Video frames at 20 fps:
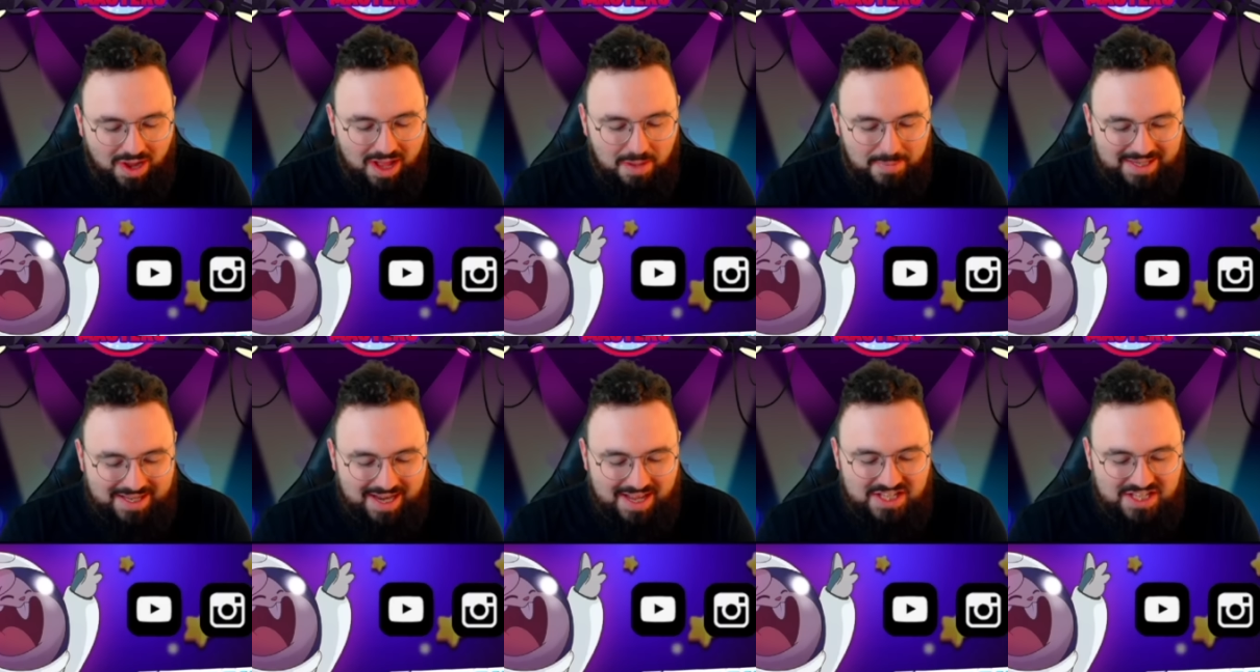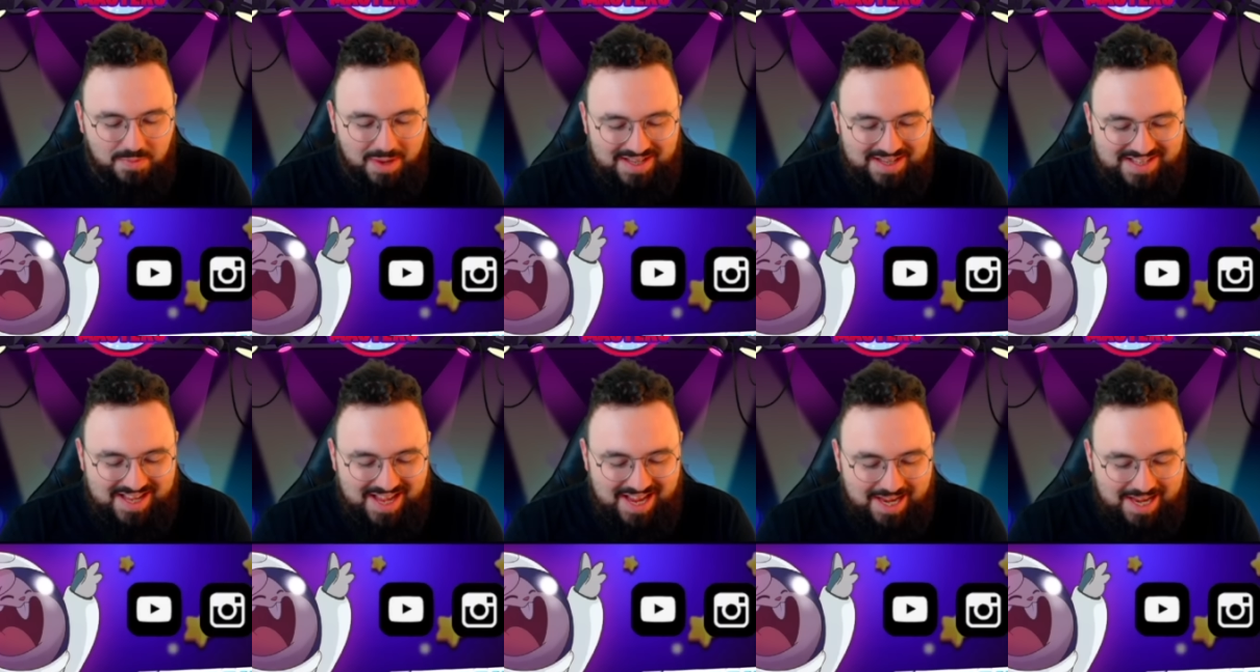El Magneto
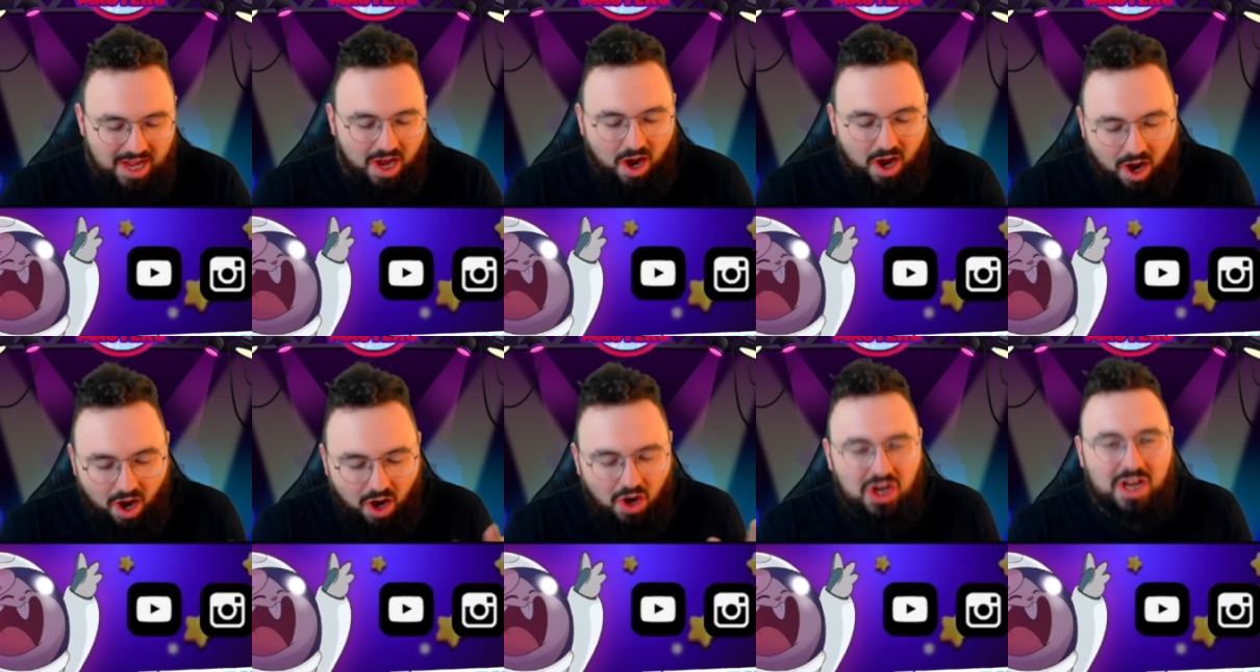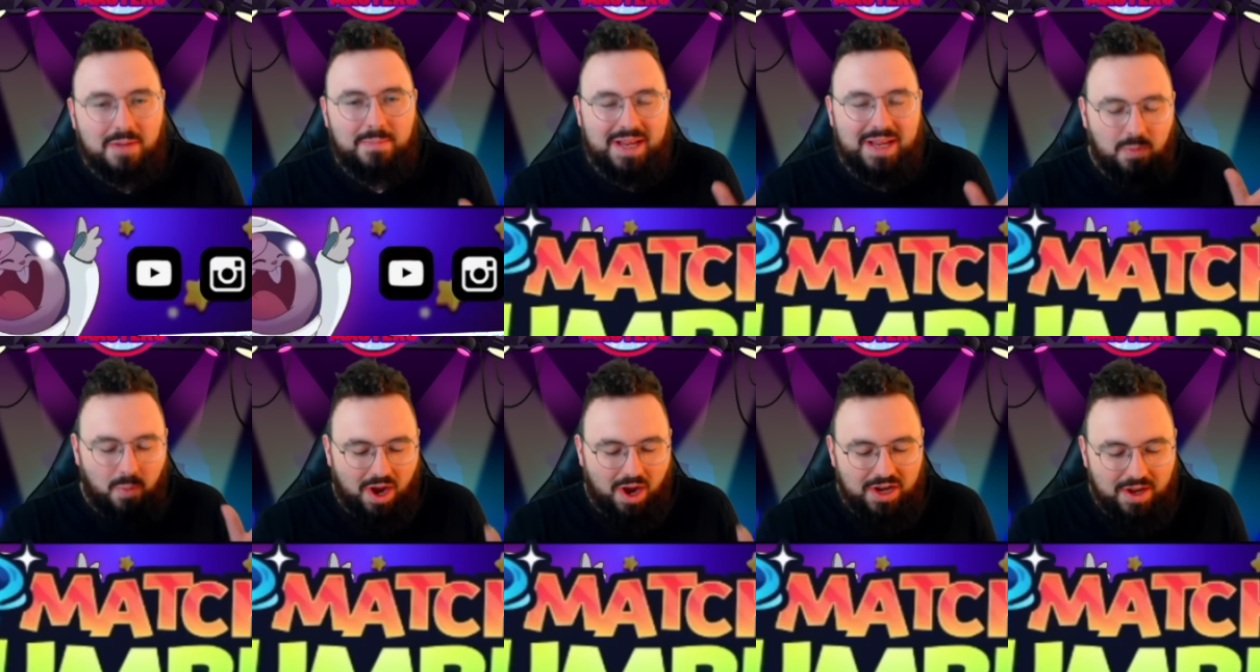SE,
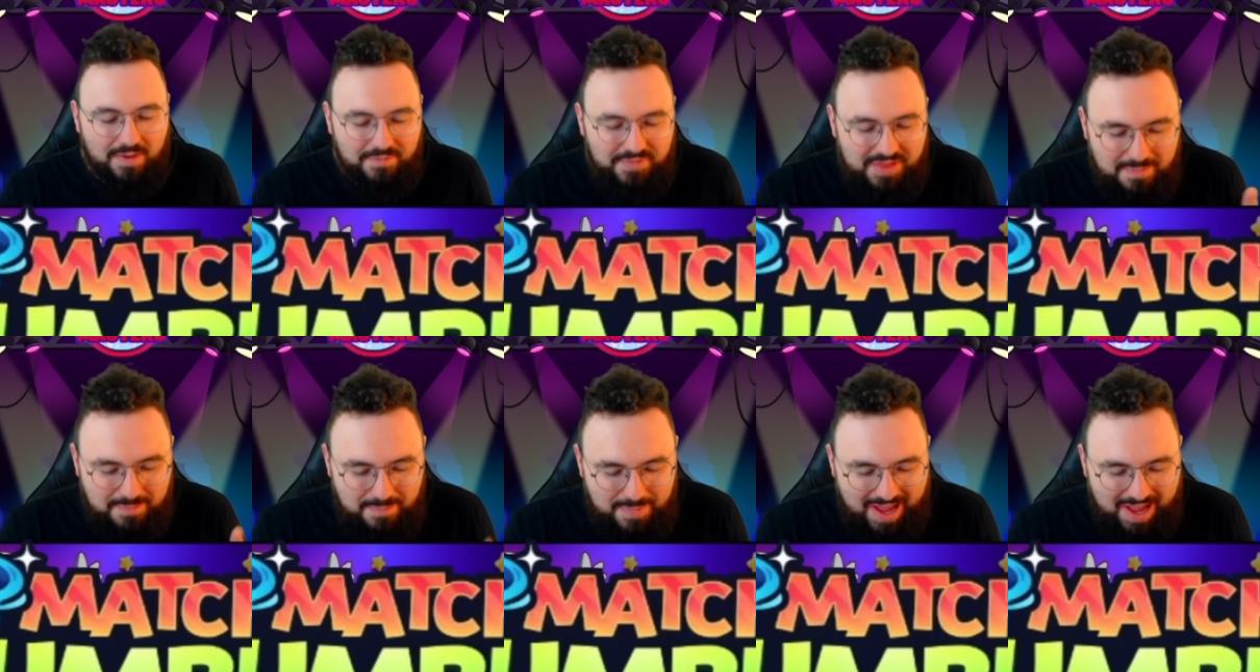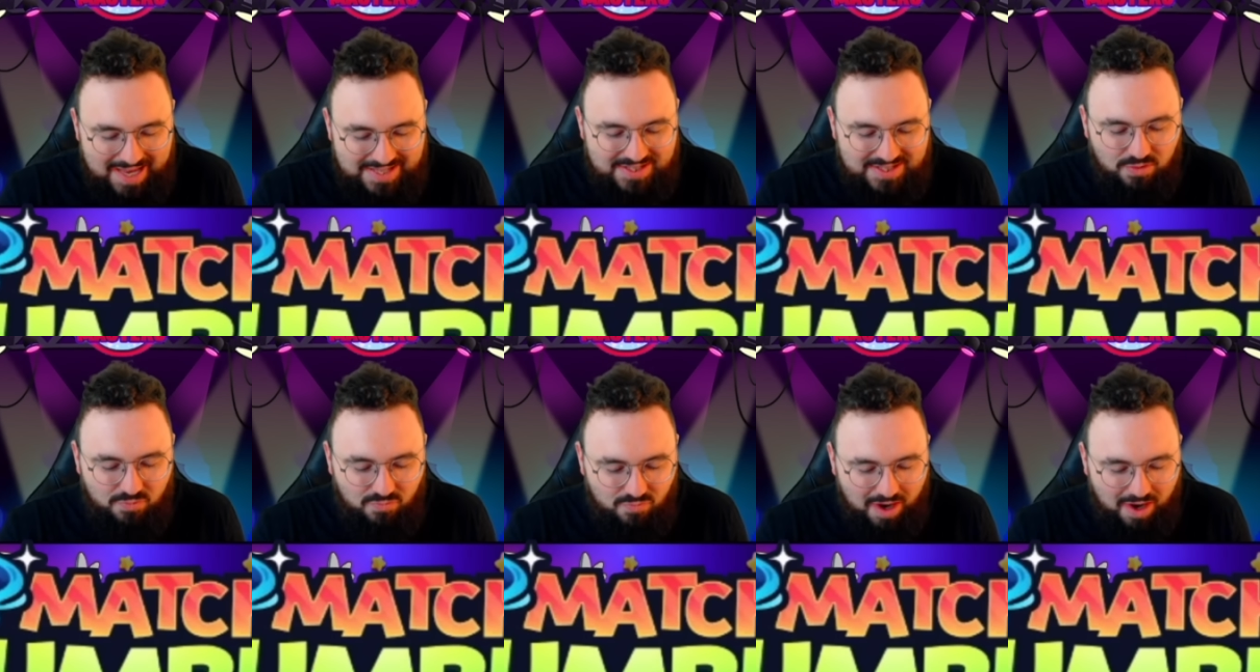arguably one of the
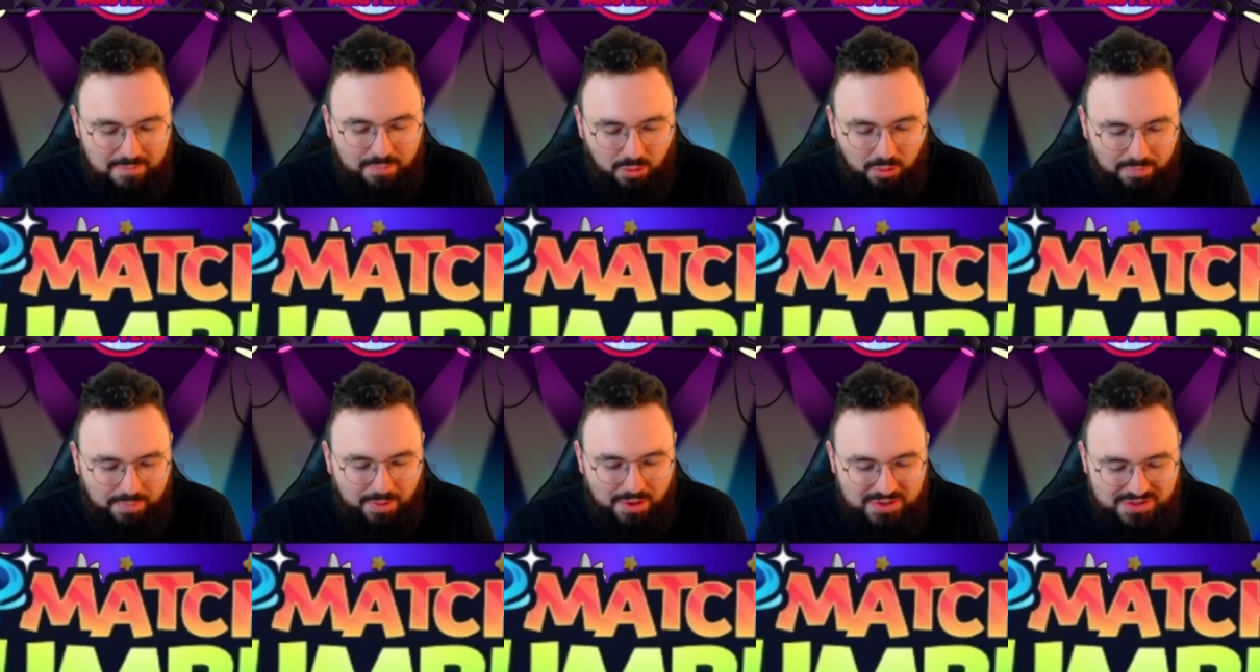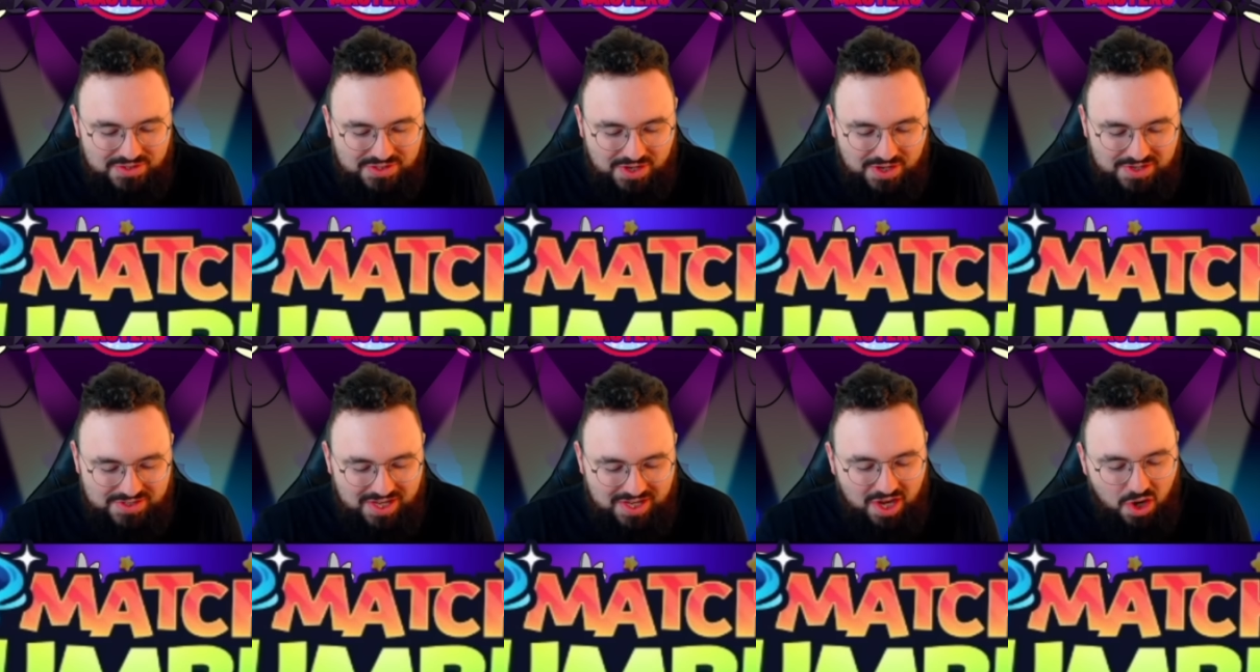best Rumble
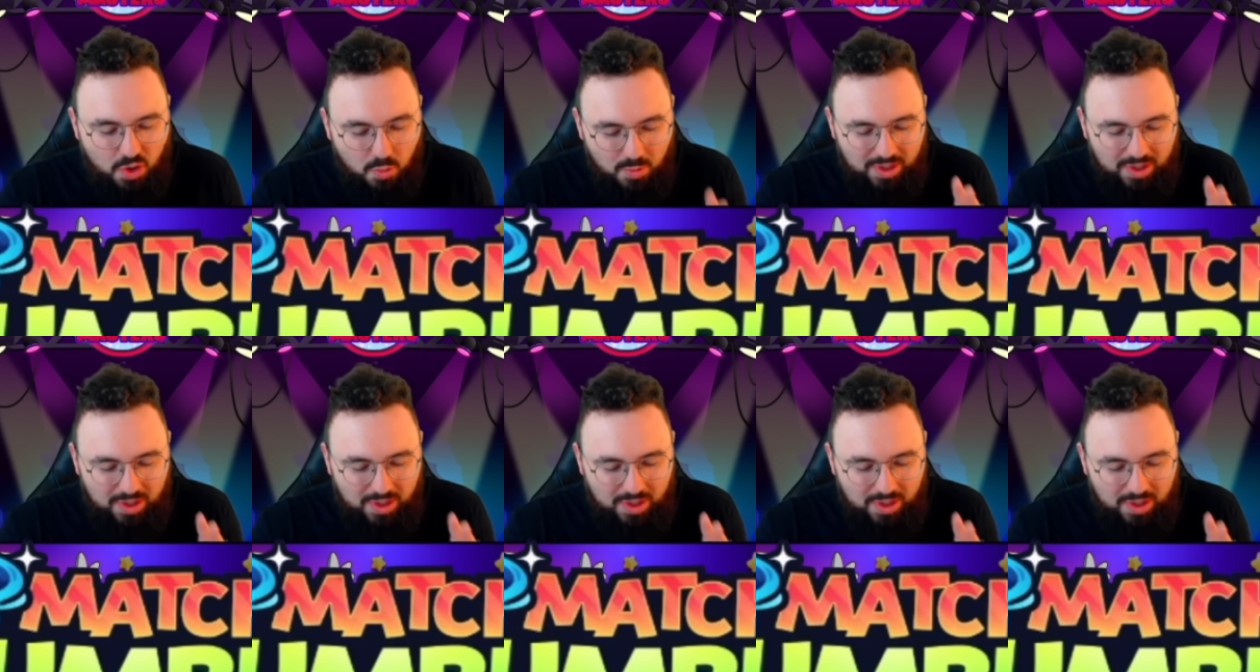boosters.